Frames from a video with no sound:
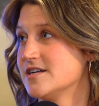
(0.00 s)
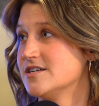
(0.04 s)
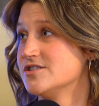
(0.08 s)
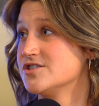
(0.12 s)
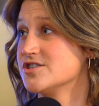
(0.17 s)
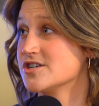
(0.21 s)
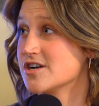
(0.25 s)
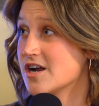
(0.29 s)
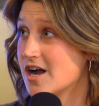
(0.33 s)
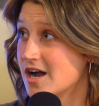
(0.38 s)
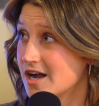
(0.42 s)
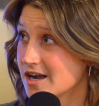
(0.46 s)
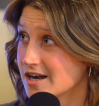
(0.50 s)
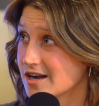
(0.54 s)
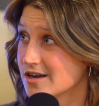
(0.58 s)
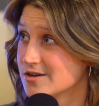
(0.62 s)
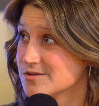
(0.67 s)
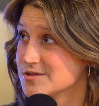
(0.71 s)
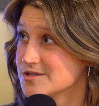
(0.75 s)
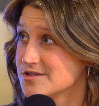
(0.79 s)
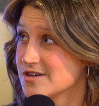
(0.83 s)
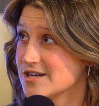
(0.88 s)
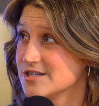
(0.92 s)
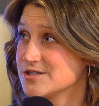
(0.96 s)
in Chicago.
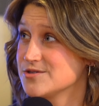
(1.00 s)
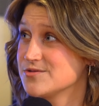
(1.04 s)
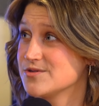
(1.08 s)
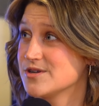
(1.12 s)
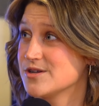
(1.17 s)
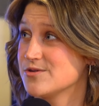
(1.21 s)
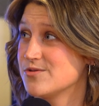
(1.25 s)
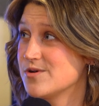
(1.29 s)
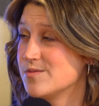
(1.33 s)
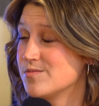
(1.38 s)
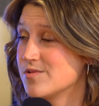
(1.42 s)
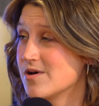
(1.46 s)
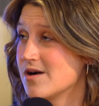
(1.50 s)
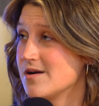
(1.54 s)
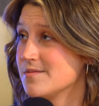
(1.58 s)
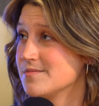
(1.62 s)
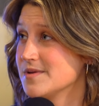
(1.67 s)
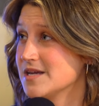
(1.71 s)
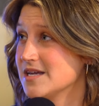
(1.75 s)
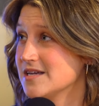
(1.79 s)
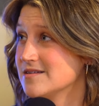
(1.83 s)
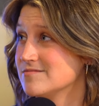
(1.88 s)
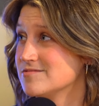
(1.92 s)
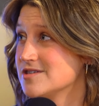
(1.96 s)
So that's okay. really what brought
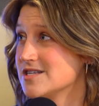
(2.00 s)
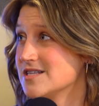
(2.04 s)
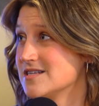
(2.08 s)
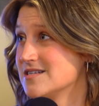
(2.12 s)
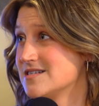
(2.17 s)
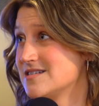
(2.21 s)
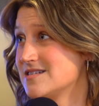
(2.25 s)
me to the